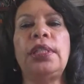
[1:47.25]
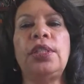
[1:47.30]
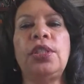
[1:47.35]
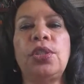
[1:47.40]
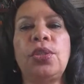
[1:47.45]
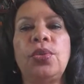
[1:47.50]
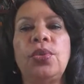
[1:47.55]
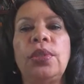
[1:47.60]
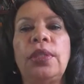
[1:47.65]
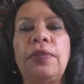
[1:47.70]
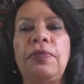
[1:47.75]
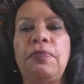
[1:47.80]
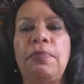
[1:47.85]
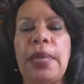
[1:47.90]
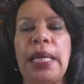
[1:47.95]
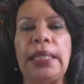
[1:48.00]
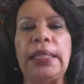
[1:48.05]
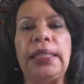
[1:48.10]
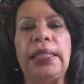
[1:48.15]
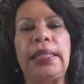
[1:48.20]
School of
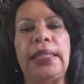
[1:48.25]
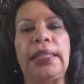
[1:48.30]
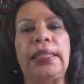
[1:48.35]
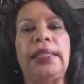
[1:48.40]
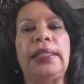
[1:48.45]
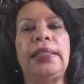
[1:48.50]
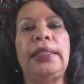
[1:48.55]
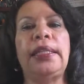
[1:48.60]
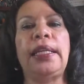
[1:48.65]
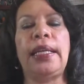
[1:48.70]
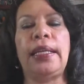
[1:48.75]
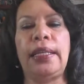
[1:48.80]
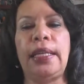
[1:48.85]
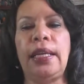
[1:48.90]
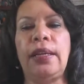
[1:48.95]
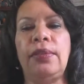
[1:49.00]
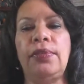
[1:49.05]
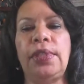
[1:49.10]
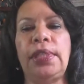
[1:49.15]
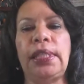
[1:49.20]
Medicine and
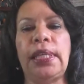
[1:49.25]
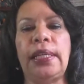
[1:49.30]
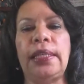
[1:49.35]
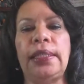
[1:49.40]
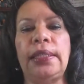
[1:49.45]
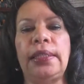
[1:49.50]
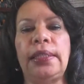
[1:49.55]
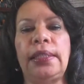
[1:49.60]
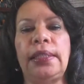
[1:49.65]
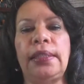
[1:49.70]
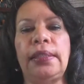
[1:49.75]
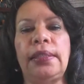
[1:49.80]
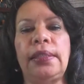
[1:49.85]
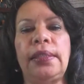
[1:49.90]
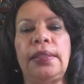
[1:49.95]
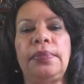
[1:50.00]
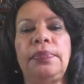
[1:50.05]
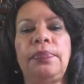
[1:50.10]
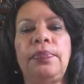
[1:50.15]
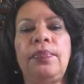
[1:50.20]
Health
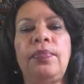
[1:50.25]
Sciences.